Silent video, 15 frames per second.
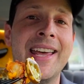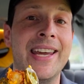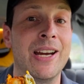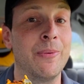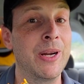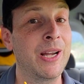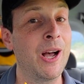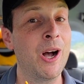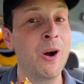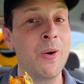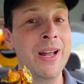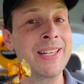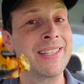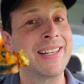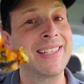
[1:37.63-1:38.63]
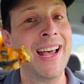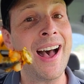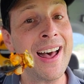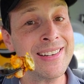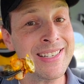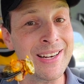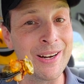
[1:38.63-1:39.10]
Here we go. It's the
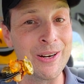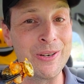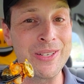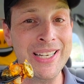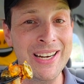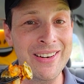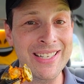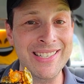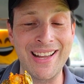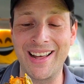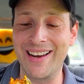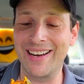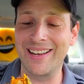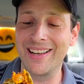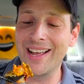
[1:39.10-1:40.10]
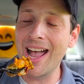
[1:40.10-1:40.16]
tachos here at Sonic.